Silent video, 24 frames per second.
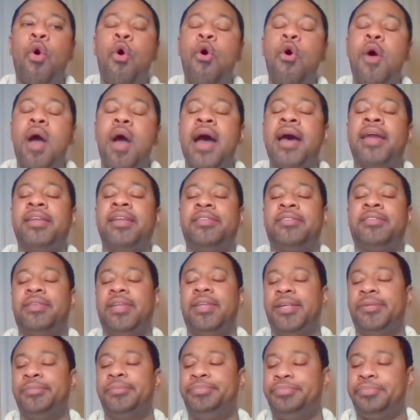Well,
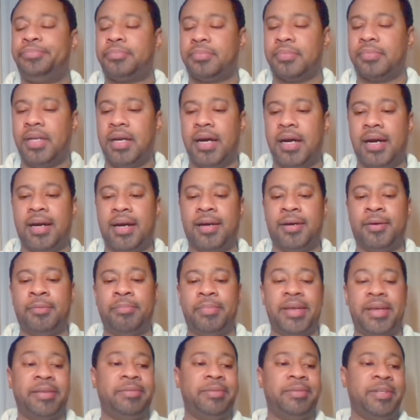honesty.
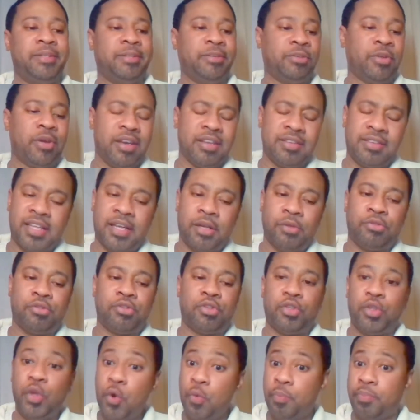And this is going to sound
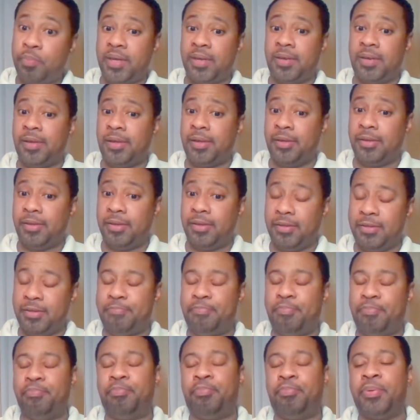stupid,
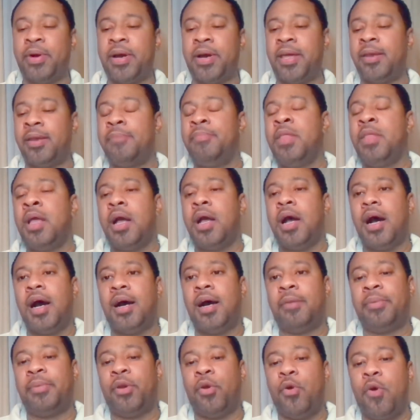but
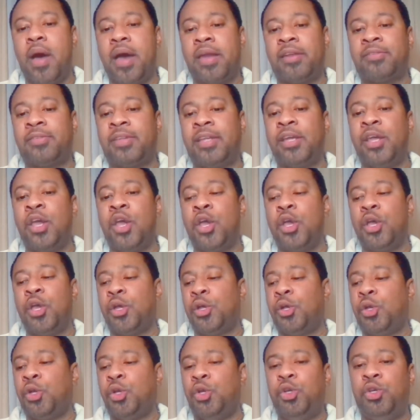in all honesty,
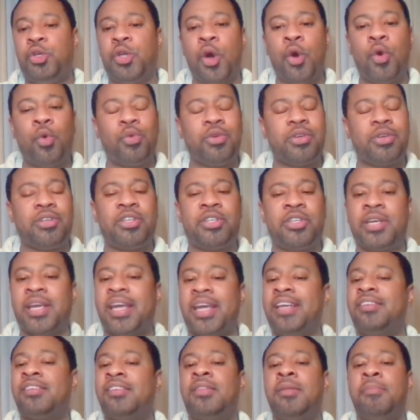don't
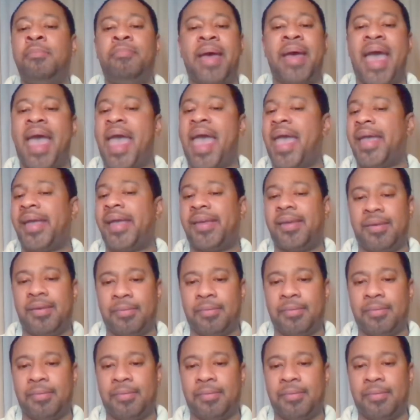chase the bag.